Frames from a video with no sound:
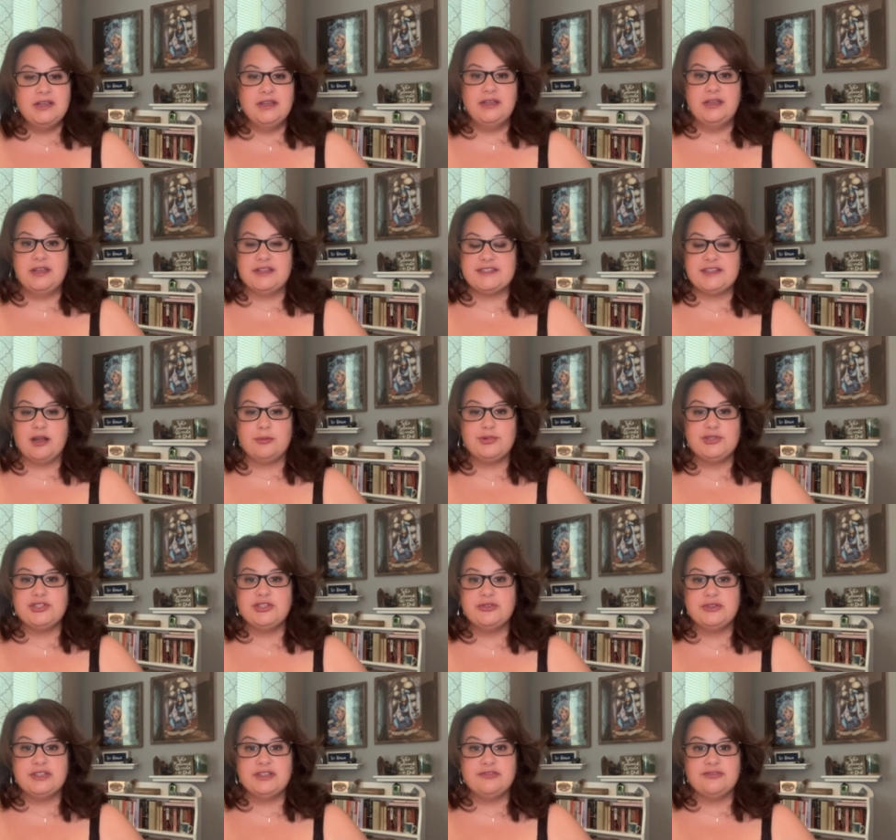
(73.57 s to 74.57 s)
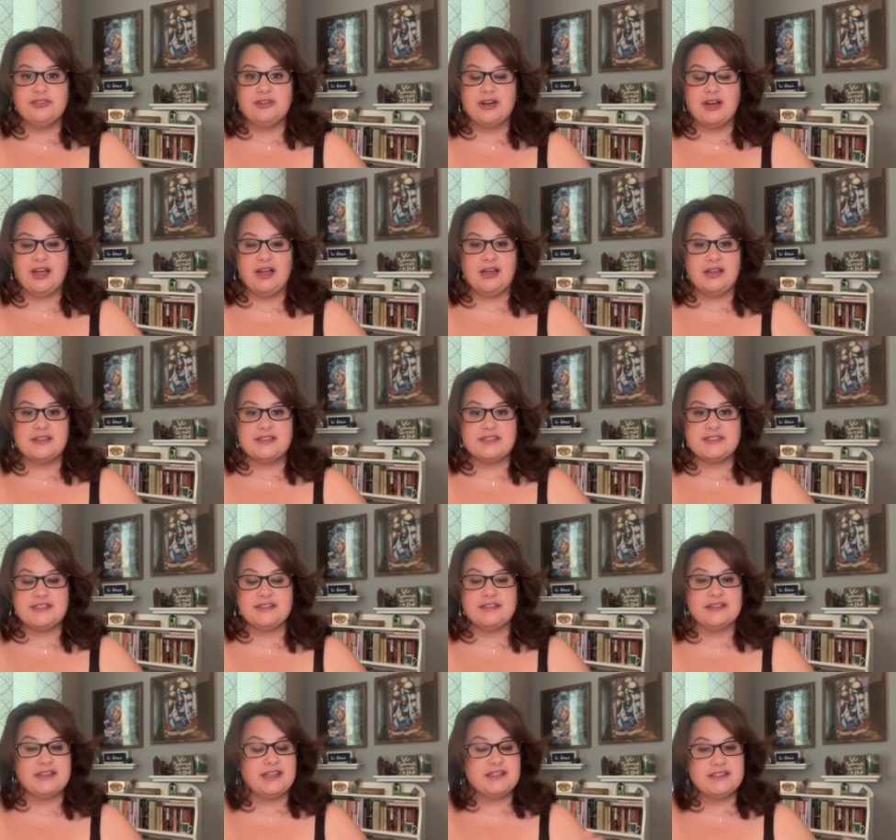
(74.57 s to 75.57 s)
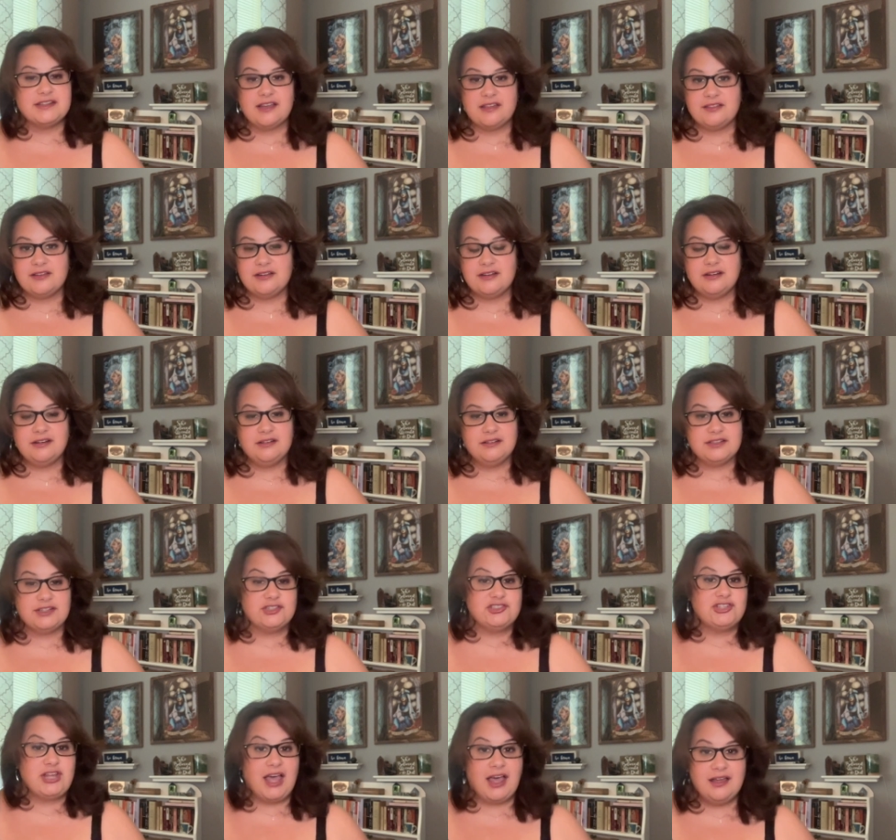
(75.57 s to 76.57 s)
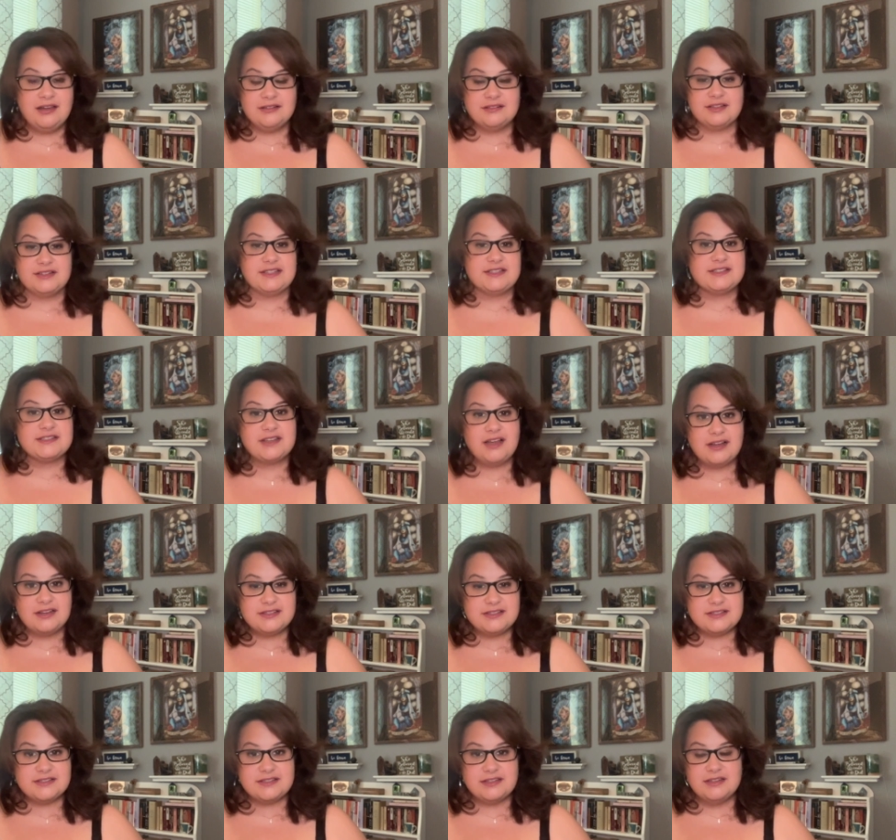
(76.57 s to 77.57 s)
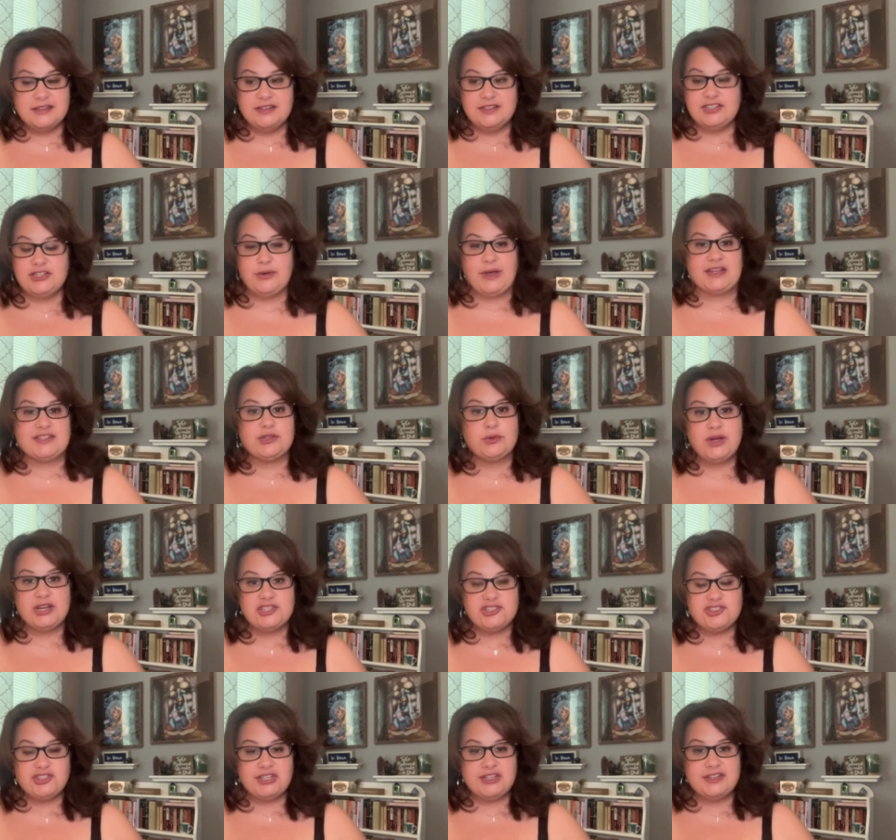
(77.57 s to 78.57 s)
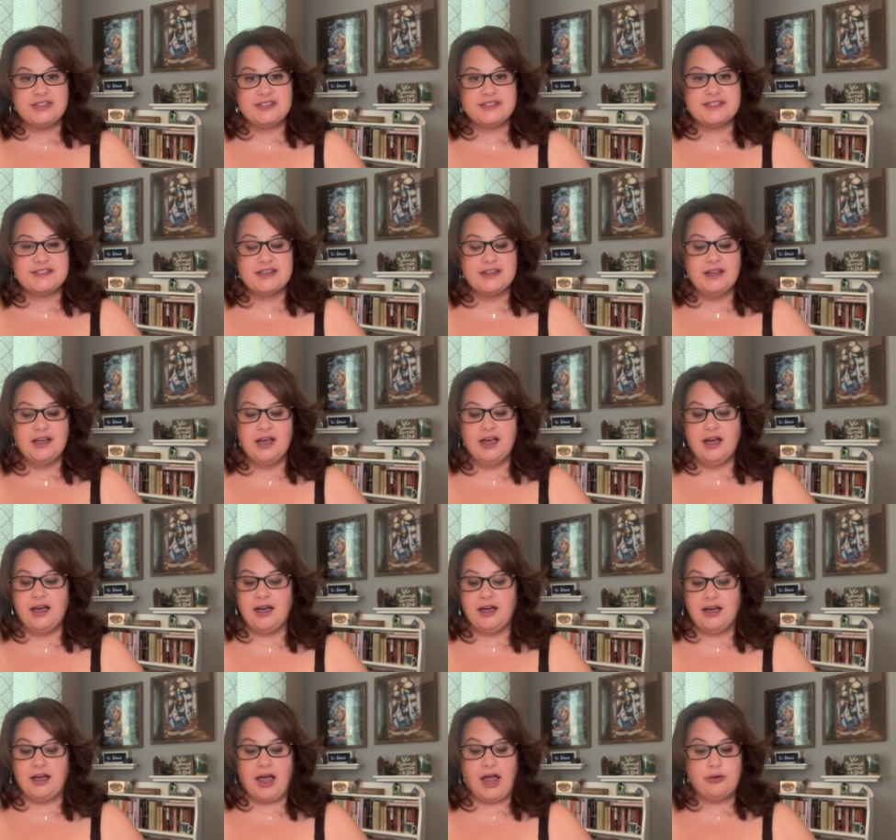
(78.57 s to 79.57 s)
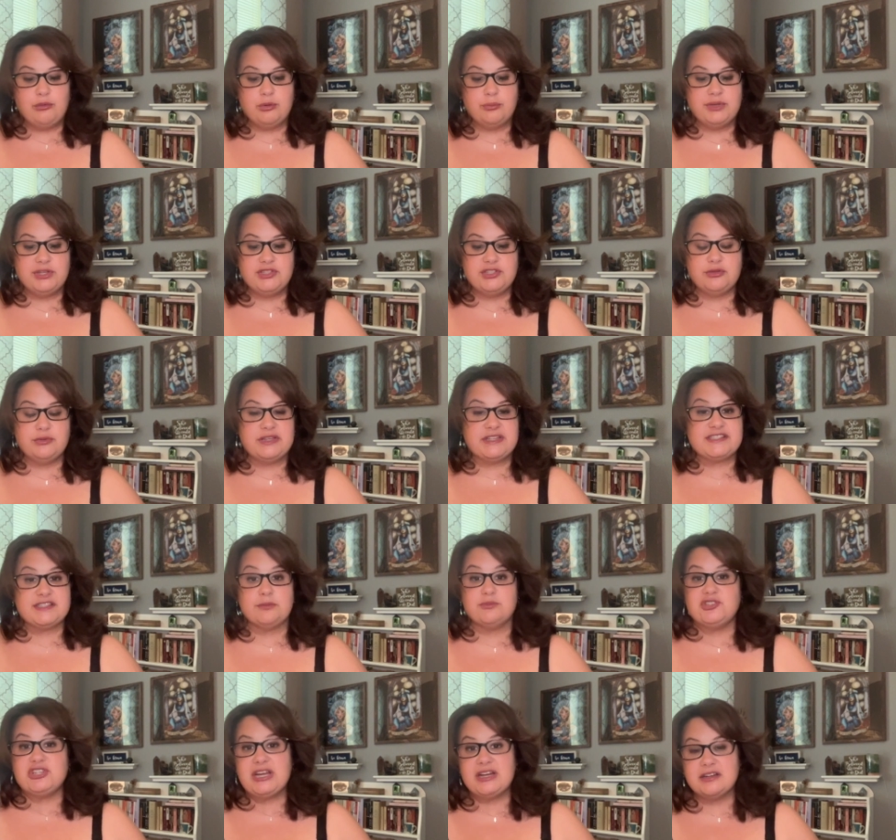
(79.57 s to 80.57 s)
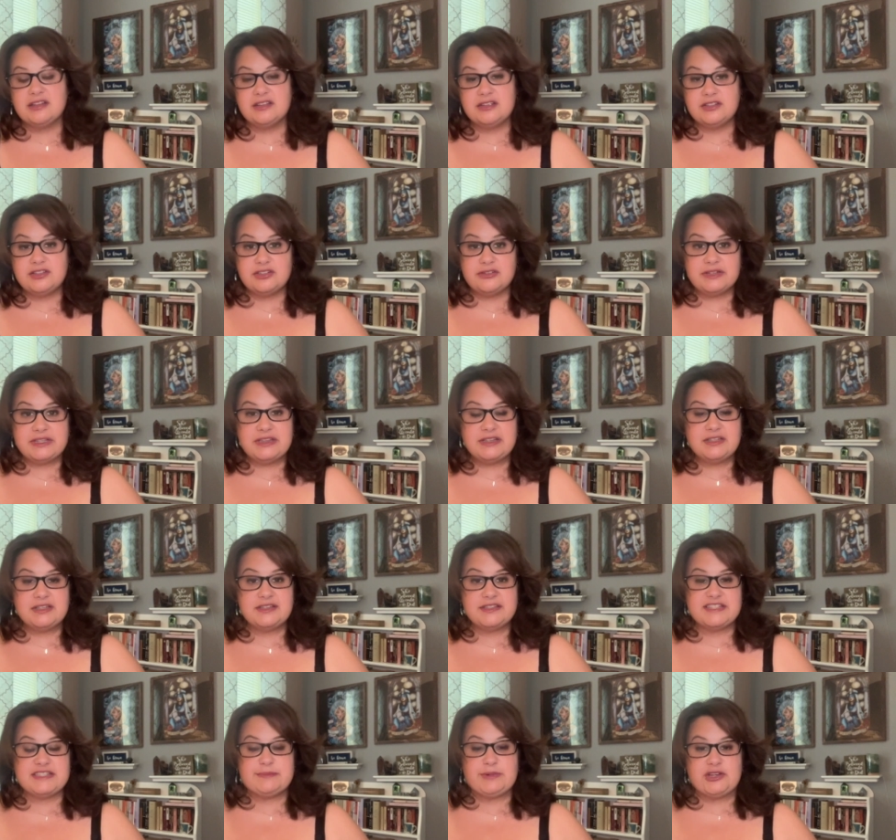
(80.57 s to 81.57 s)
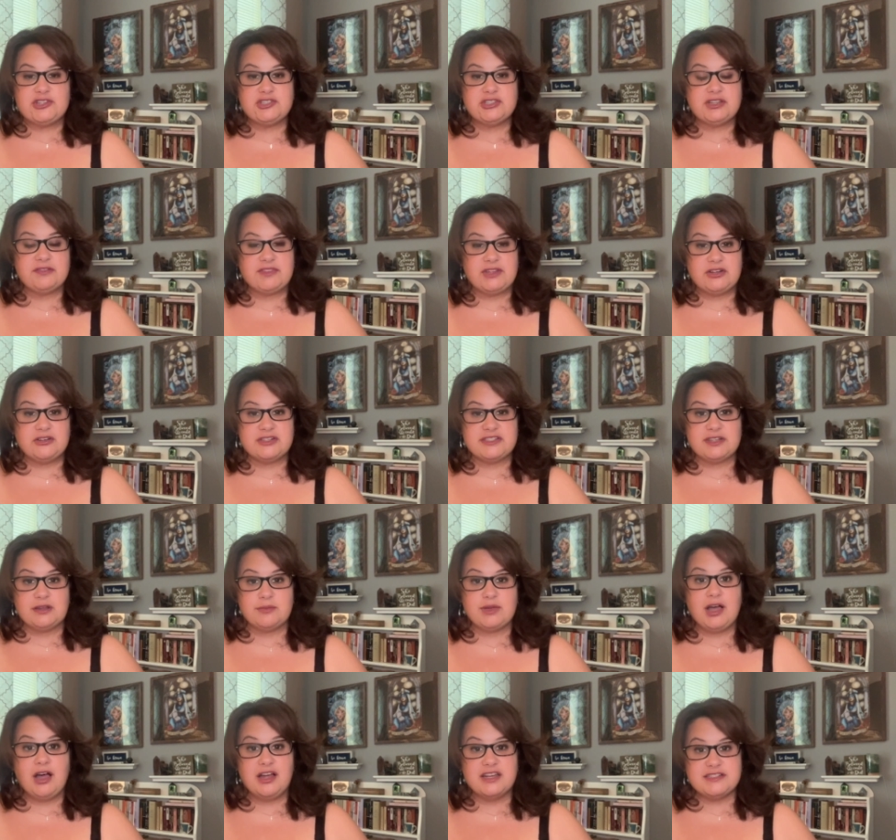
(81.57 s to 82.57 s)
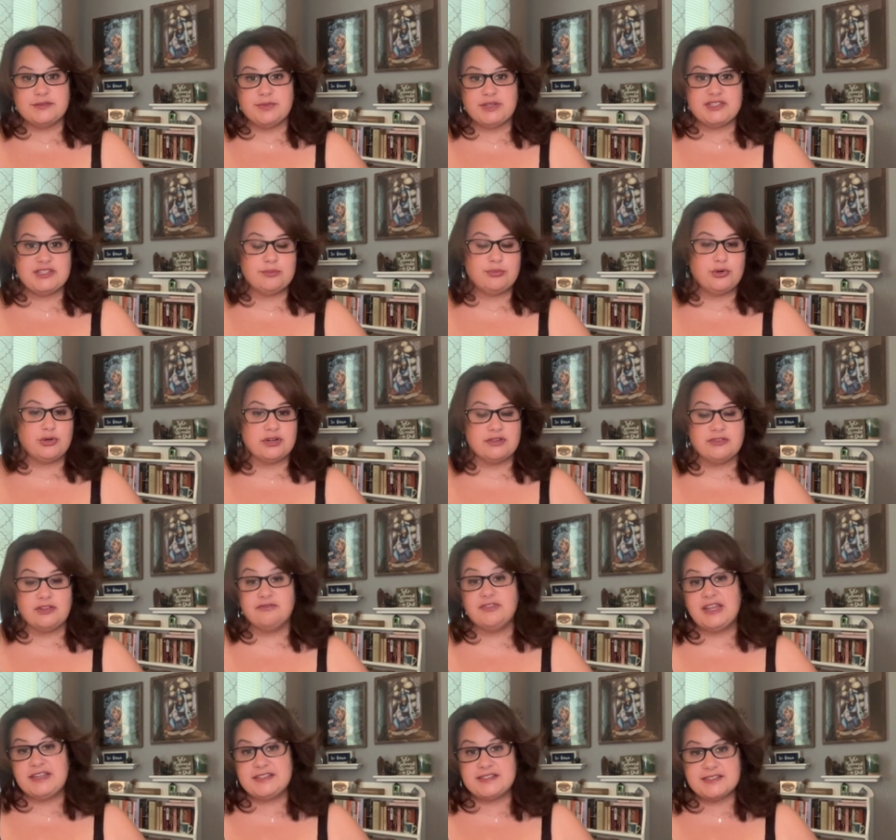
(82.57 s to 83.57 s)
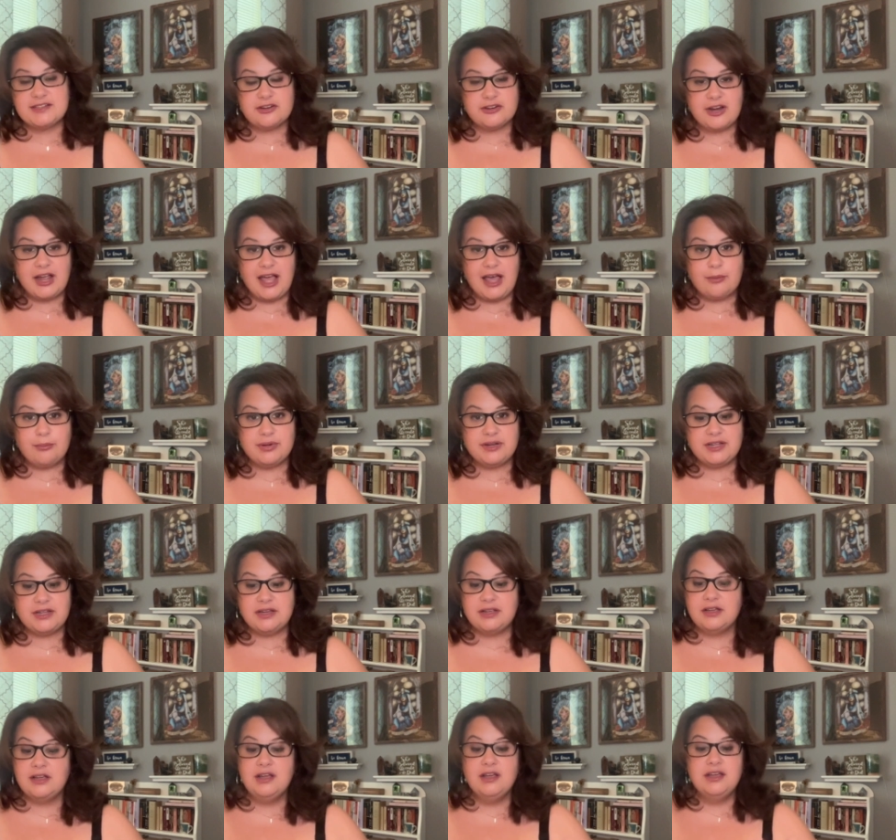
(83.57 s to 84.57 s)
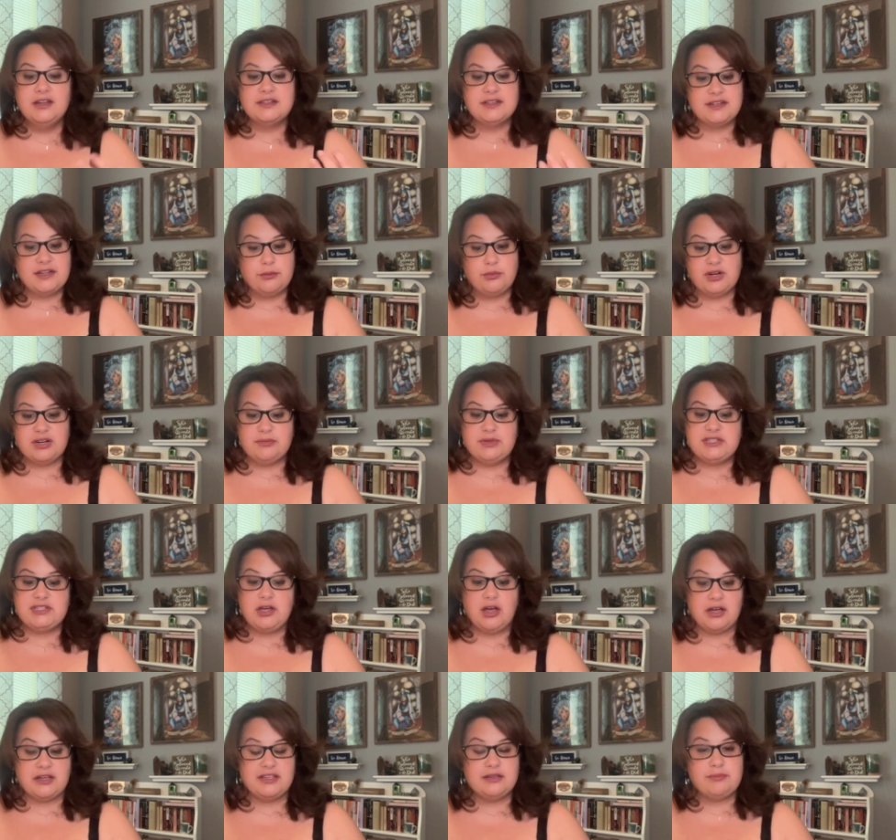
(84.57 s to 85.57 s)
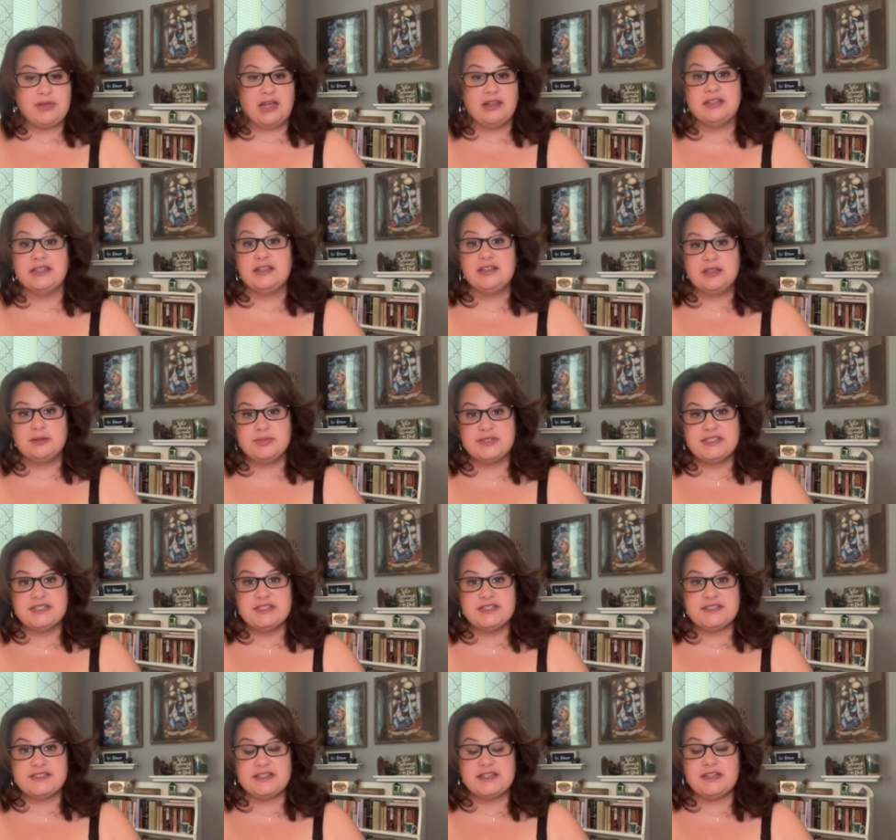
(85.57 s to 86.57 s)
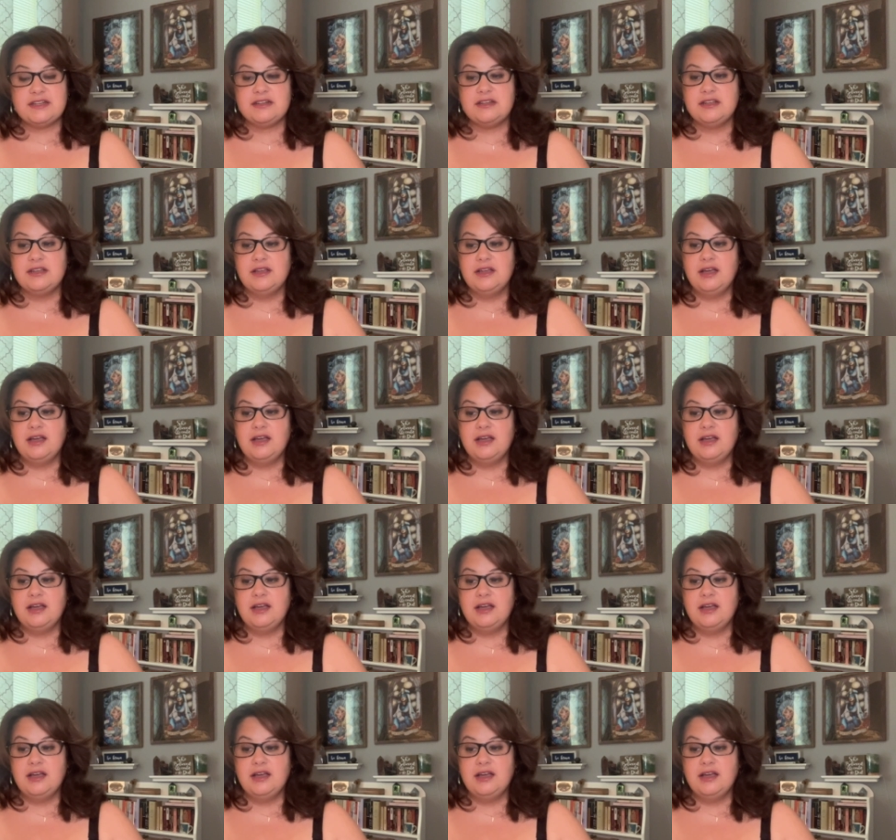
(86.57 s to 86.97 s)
It's an opportunity for us to get together, to chat, to discuss, to ask questions. I will be doing some channeling during these, especially if there are some cosmic supportive events that are happening. Today, we're going to be talking about eclipse season.